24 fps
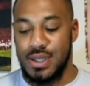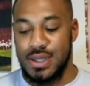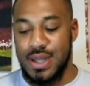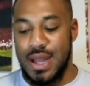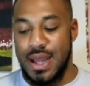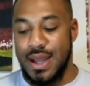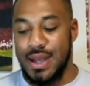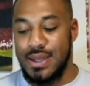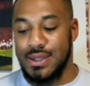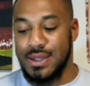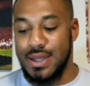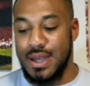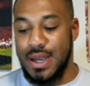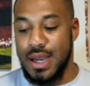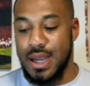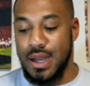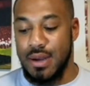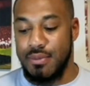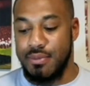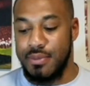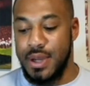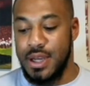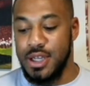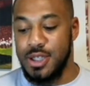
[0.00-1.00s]
Like I said,
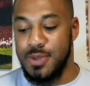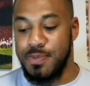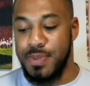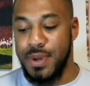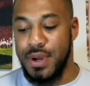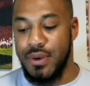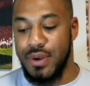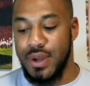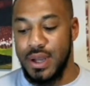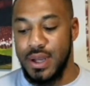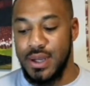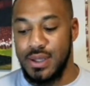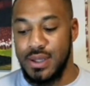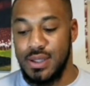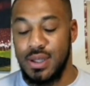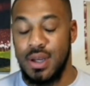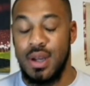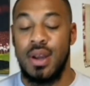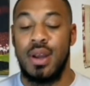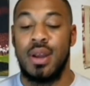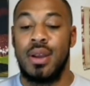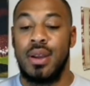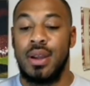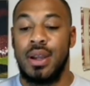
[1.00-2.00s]
experience.
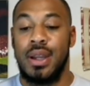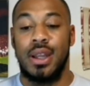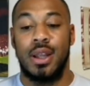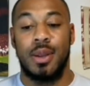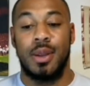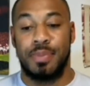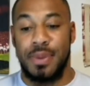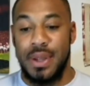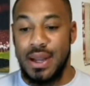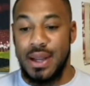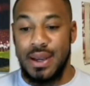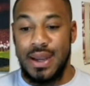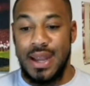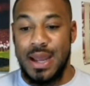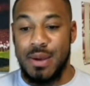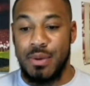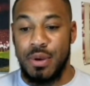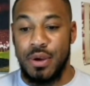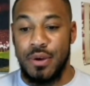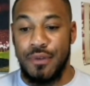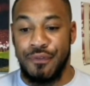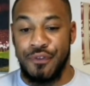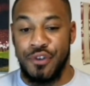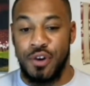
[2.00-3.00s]
He can play damn
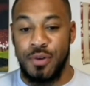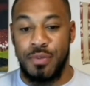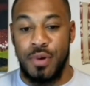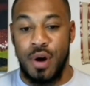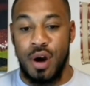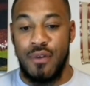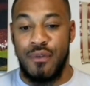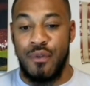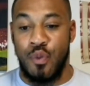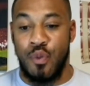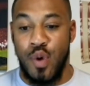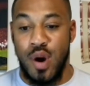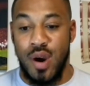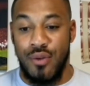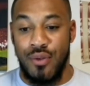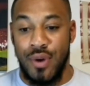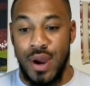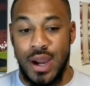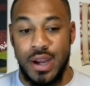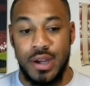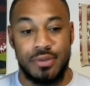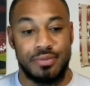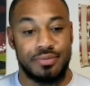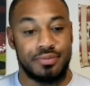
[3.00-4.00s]
good football for one,
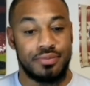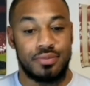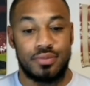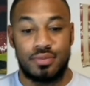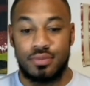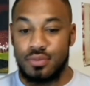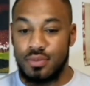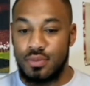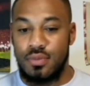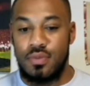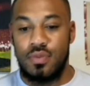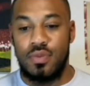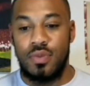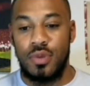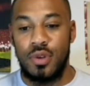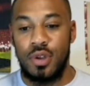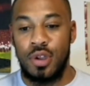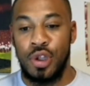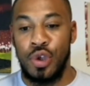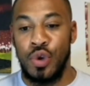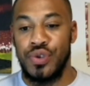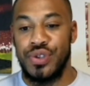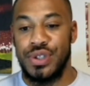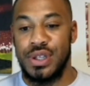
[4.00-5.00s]
right?
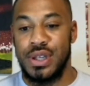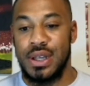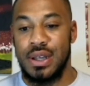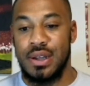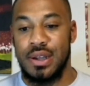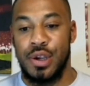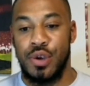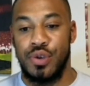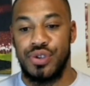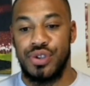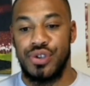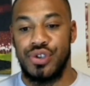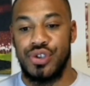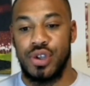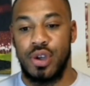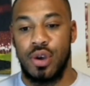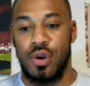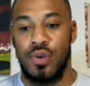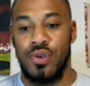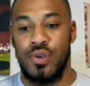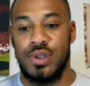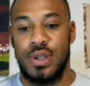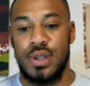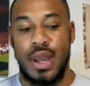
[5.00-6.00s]
Houston
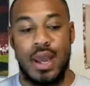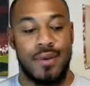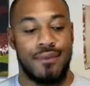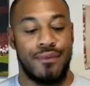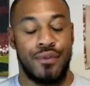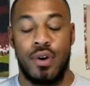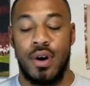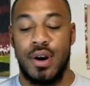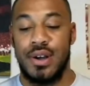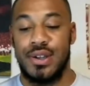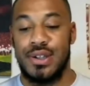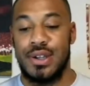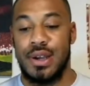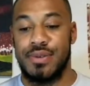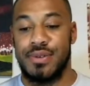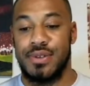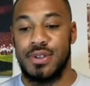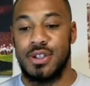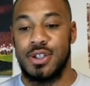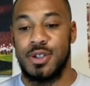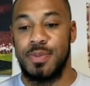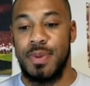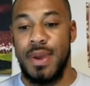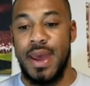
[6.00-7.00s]
shows that 4 interceptions
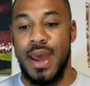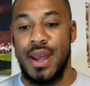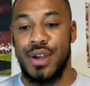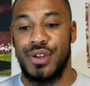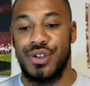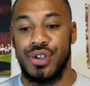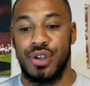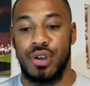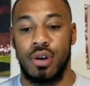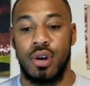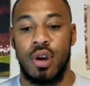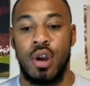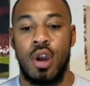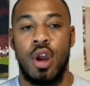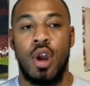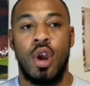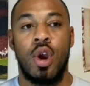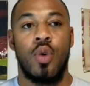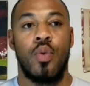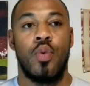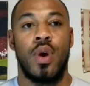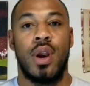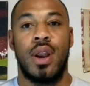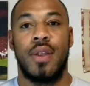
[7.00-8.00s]
this past year.
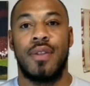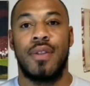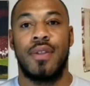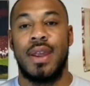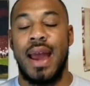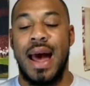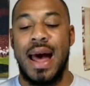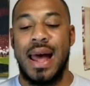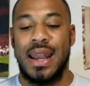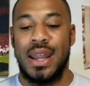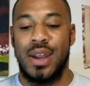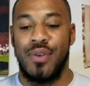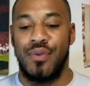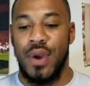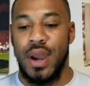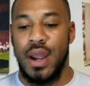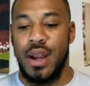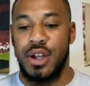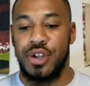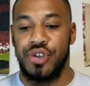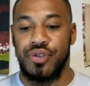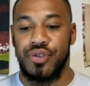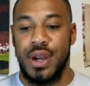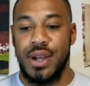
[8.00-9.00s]
One of the highly
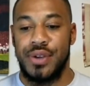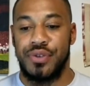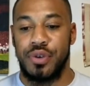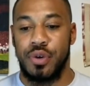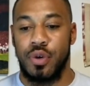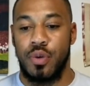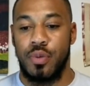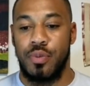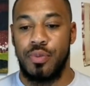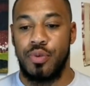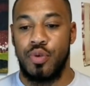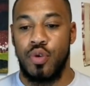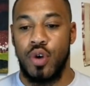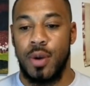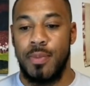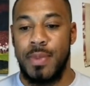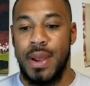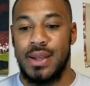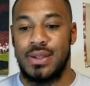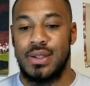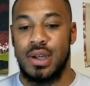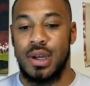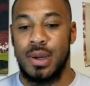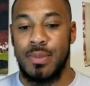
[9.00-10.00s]
rated transfer
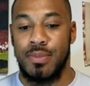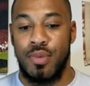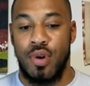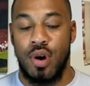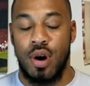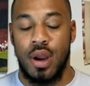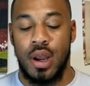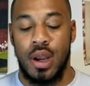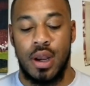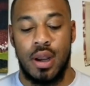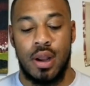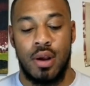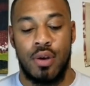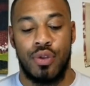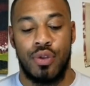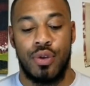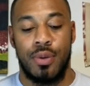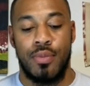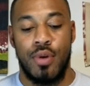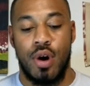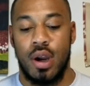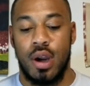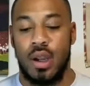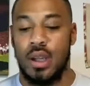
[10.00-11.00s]
cornerbacks on the
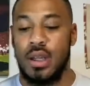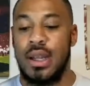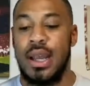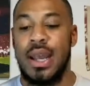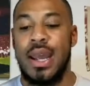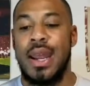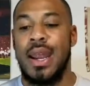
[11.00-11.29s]
market.